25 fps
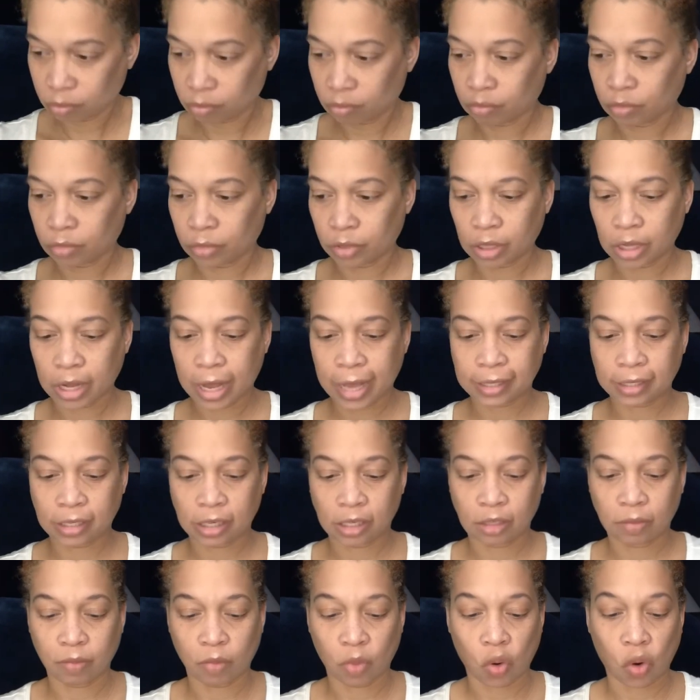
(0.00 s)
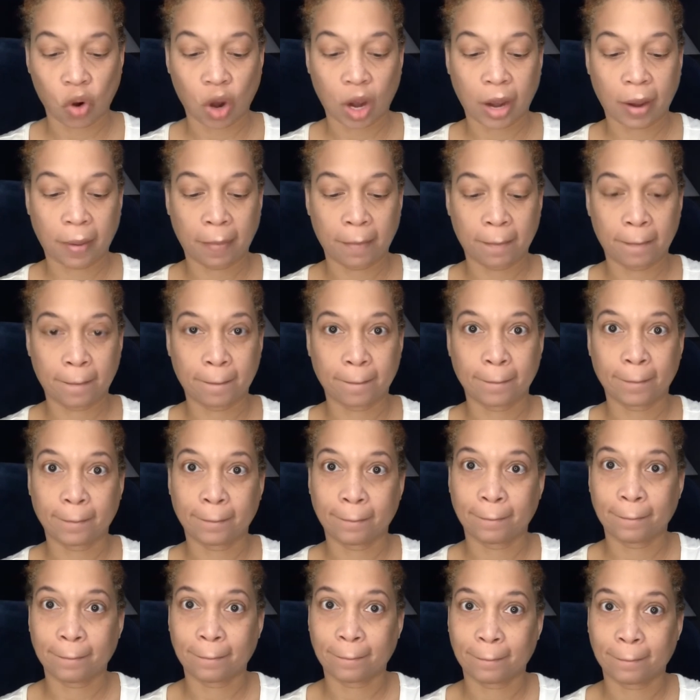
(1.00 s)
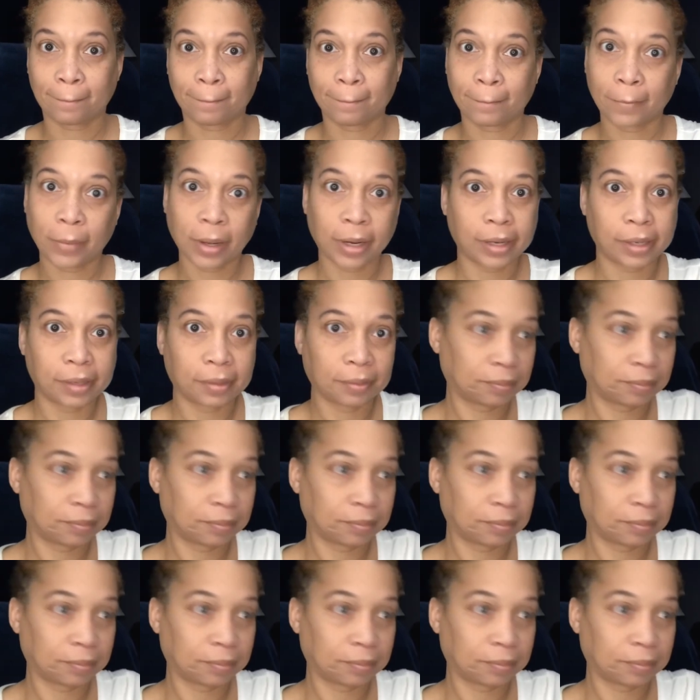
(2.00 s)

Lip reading: Less is more. Right?